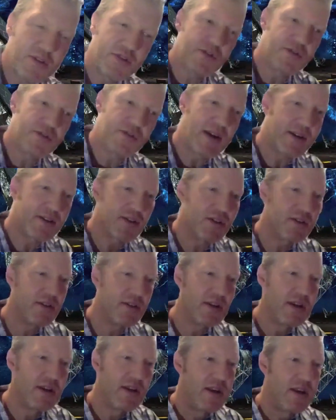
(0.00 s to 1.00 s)

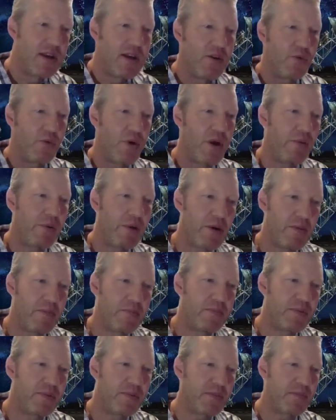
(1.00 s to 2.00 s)
construction, where
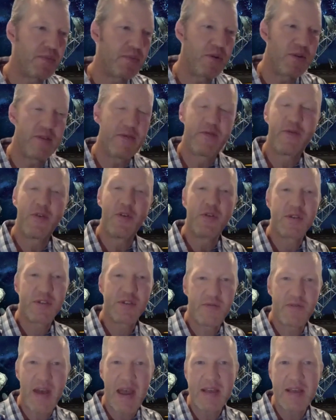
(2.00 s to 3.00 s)
we'll deploy the
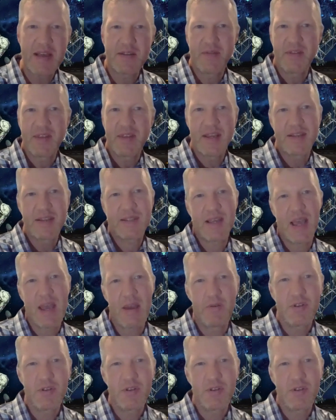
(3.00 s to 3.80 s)
first phase of the SKA,